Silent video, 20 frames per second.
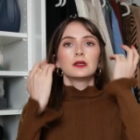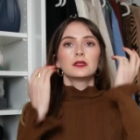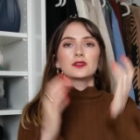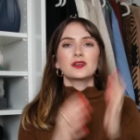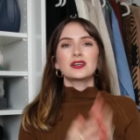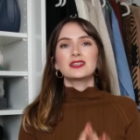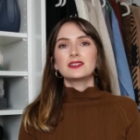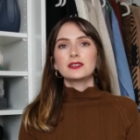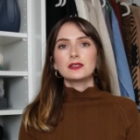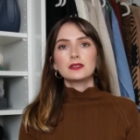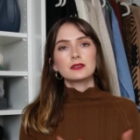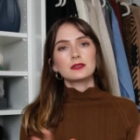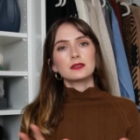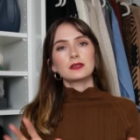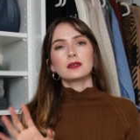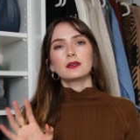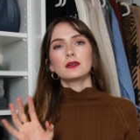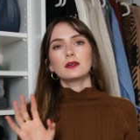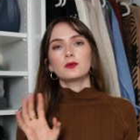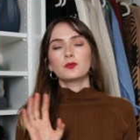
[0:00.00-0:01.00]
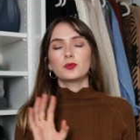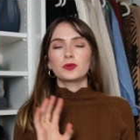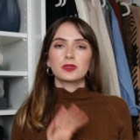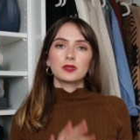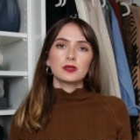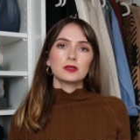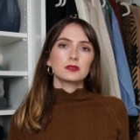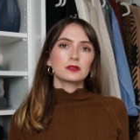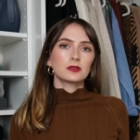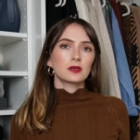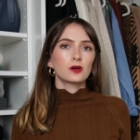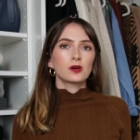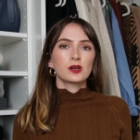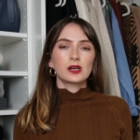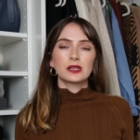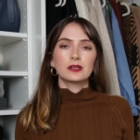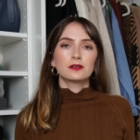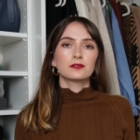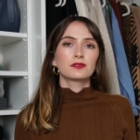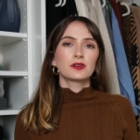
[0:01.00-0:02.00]
So as you can see, with this
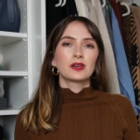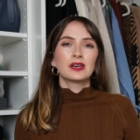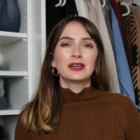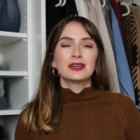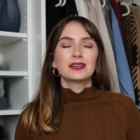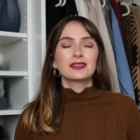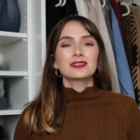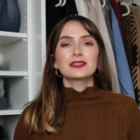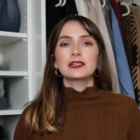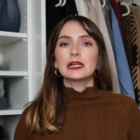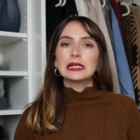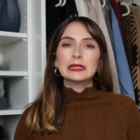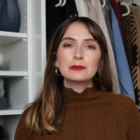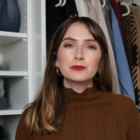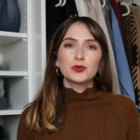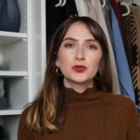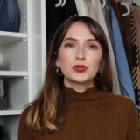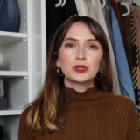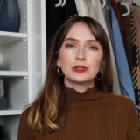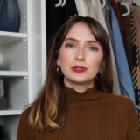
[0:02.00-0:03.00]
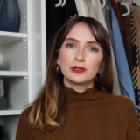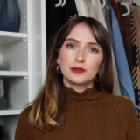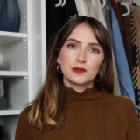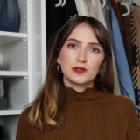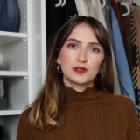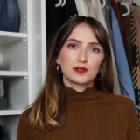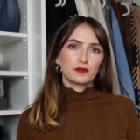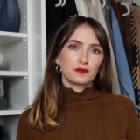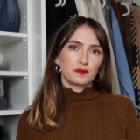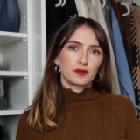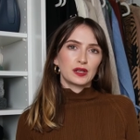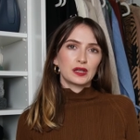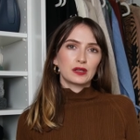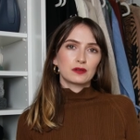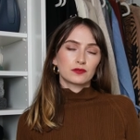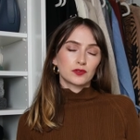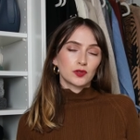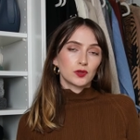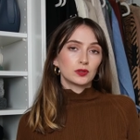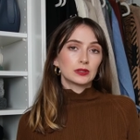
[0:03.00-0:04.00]
kind of slightly more looser
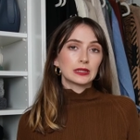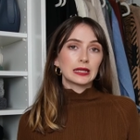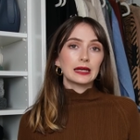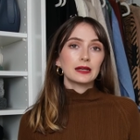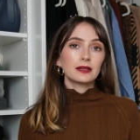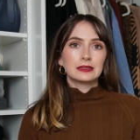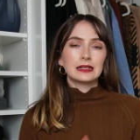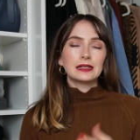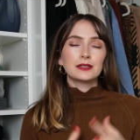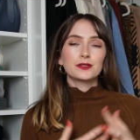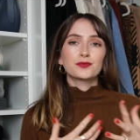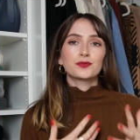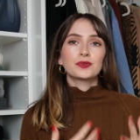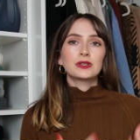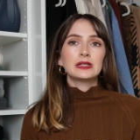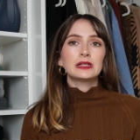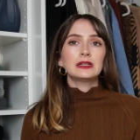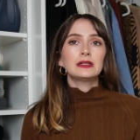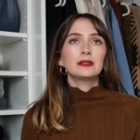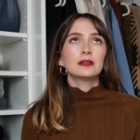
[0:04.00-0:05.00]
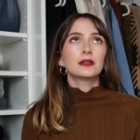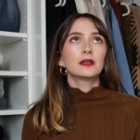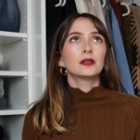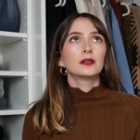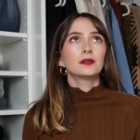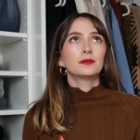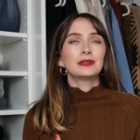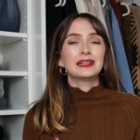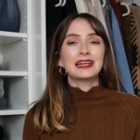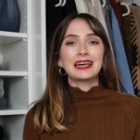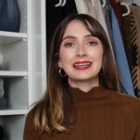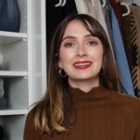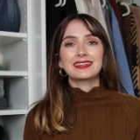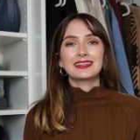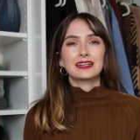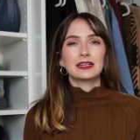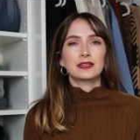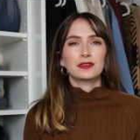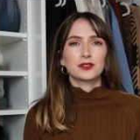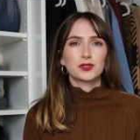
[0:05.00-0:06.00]
fitting roll neck, it's really
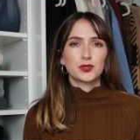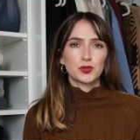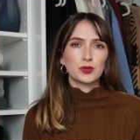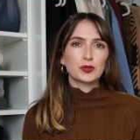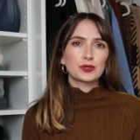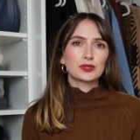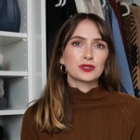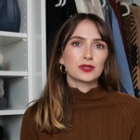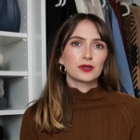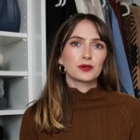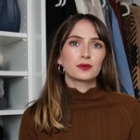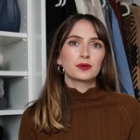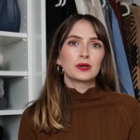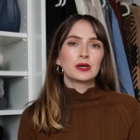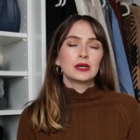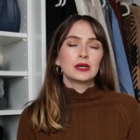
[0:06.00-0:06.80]
lengthening the torso.